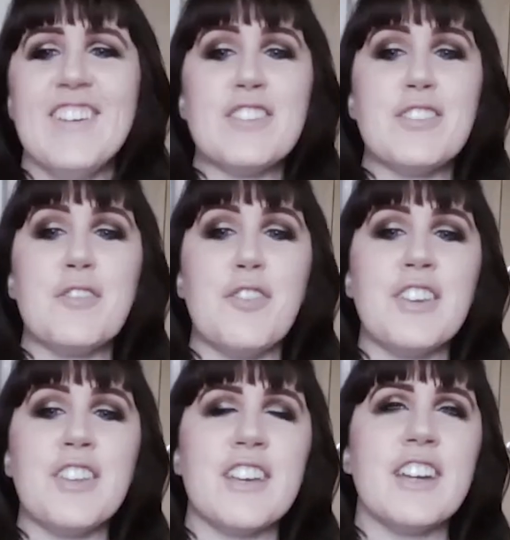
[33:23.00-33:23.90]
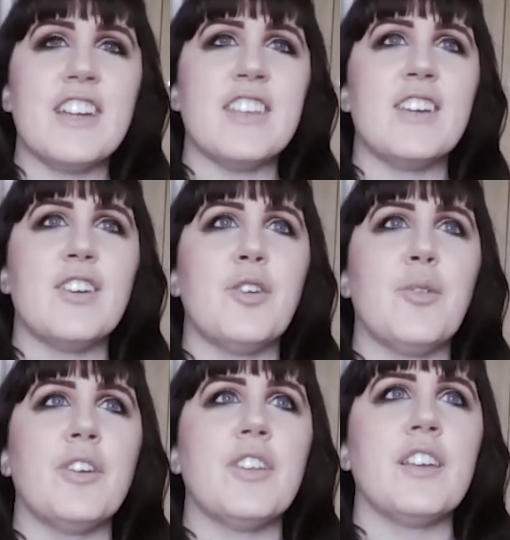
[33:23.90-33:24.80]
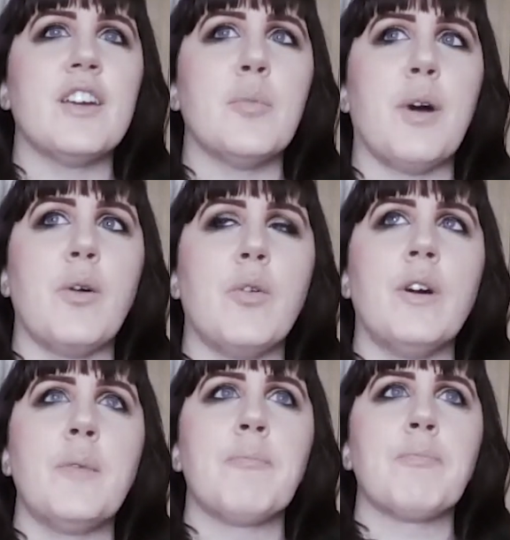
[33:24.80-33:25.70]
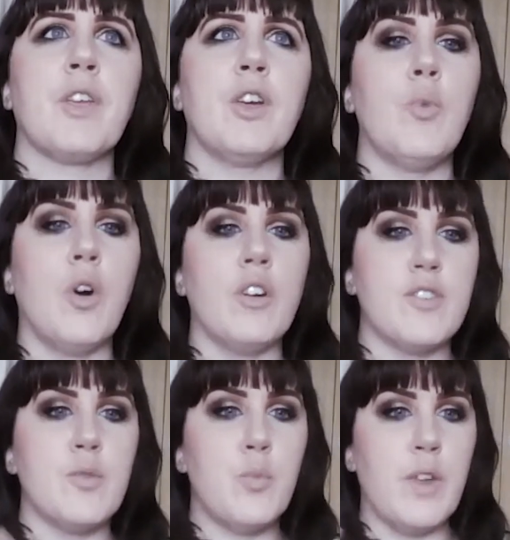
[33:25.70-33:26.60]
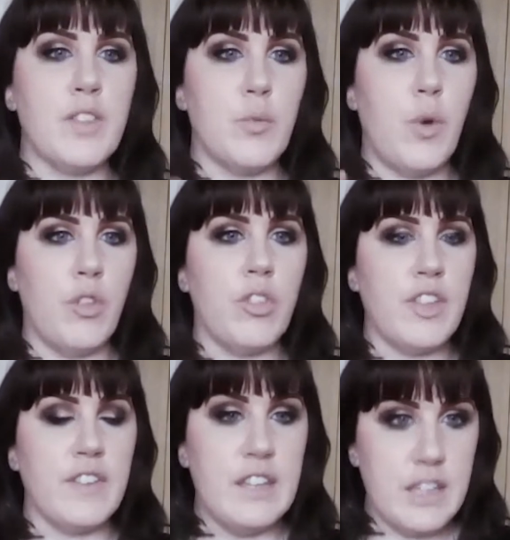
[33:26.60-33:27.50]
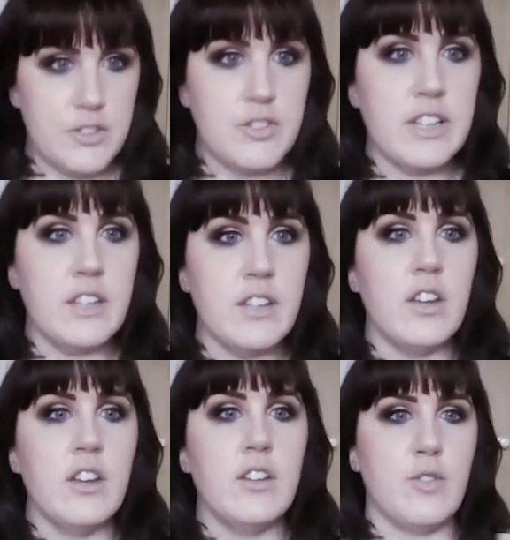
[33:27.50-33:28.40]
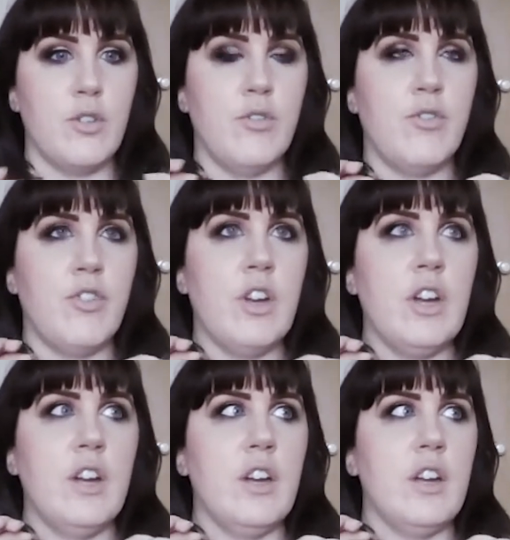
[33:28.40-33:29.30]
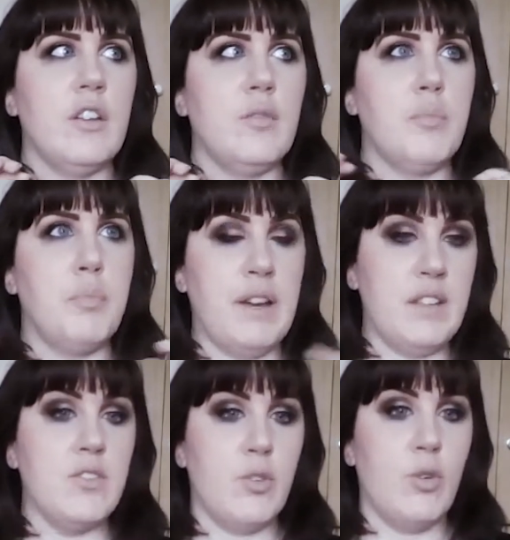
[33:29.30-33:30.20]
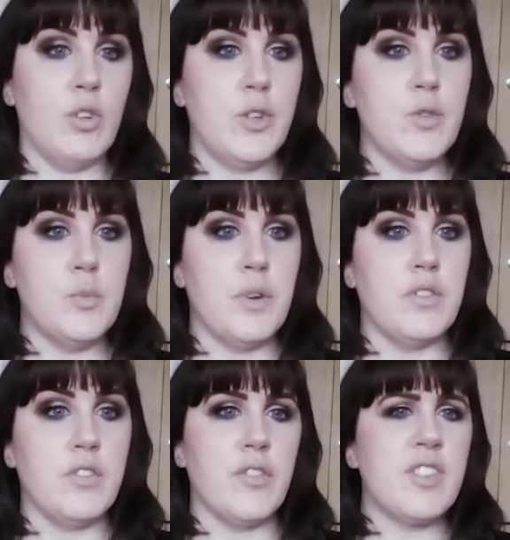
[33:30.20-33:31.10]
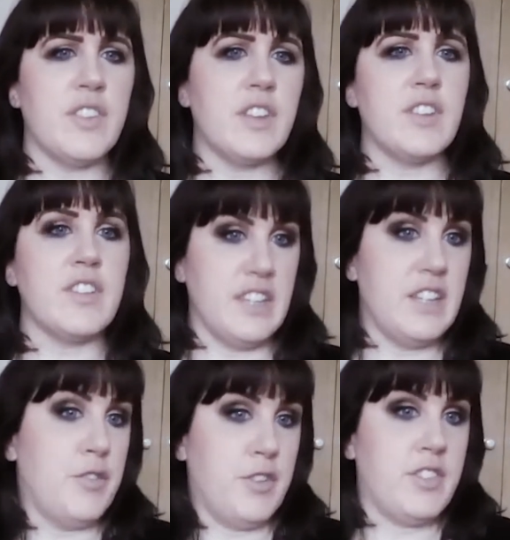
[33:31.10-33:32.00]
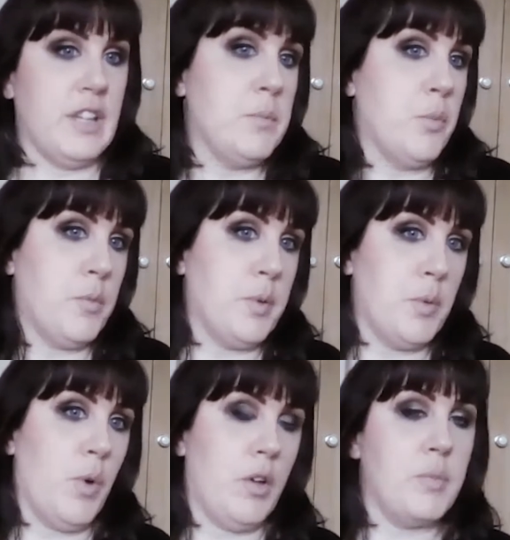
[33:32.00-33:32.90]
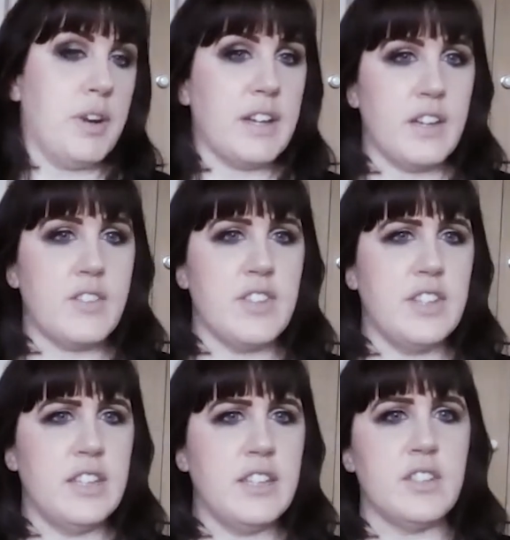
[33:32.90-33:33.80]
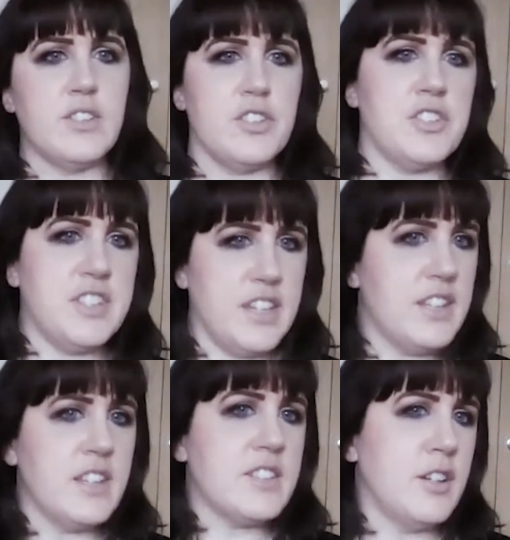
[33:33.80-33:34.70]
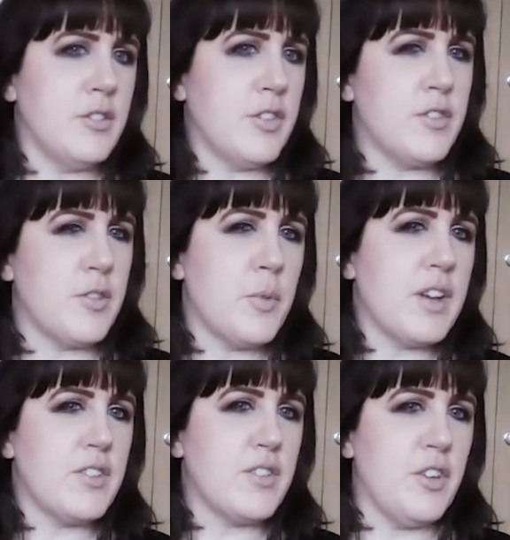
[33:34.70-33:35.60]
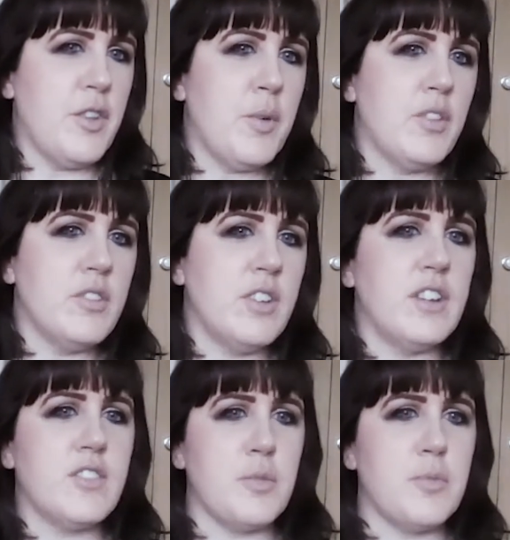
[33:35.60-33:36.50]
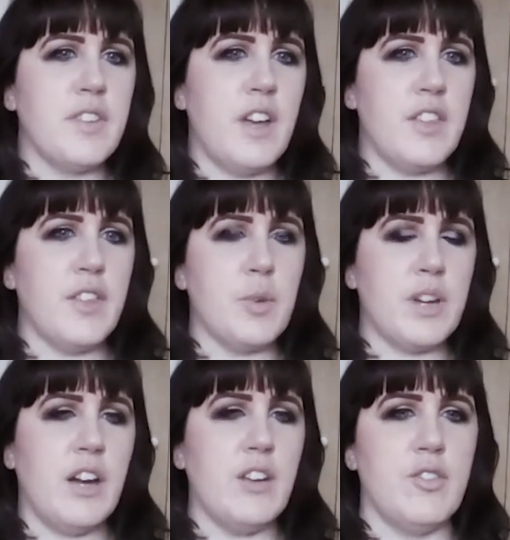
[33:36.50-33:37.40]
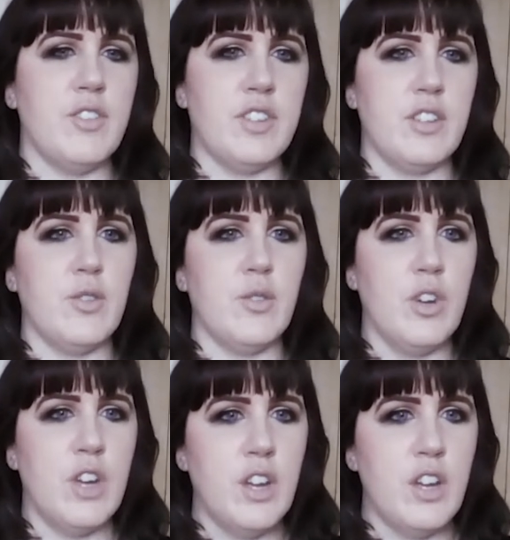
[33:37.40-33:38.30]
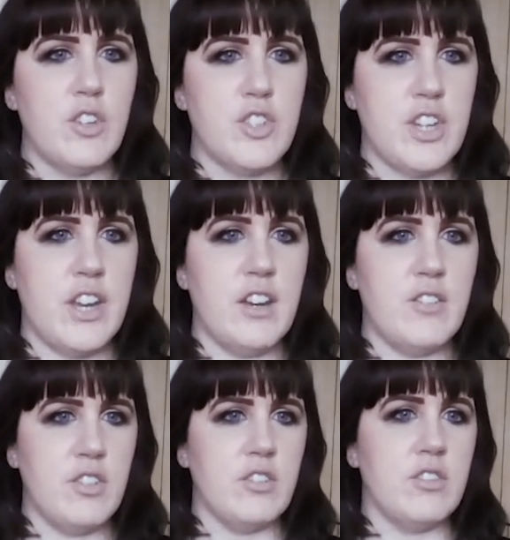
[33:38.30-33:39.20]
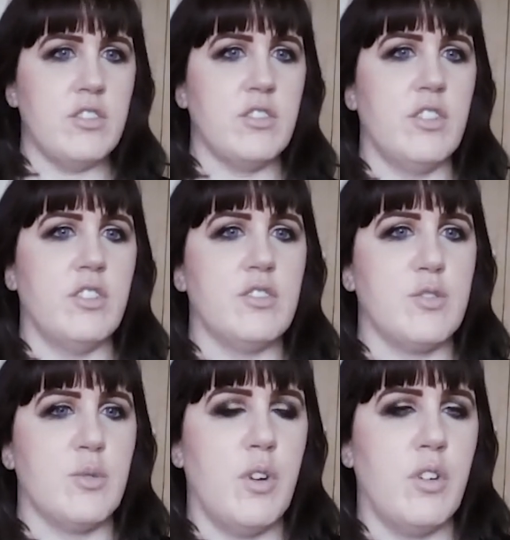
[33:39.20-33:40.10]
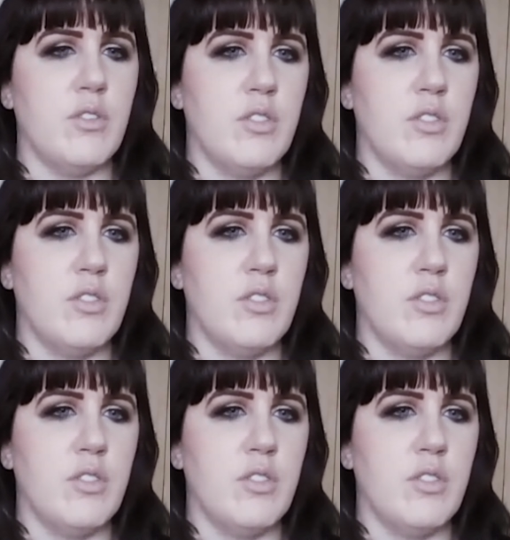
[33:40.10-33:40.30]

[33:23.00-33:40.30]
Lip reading: This is the funny thing, I think, you know, when you think about, you know, what is the one thing that literally sort of binds all humans. Obviously things like the need for sleep would be one, but I guess the need to sustain yourself in some way is another one. And it's something that I think we can obviously, you know, share and so on.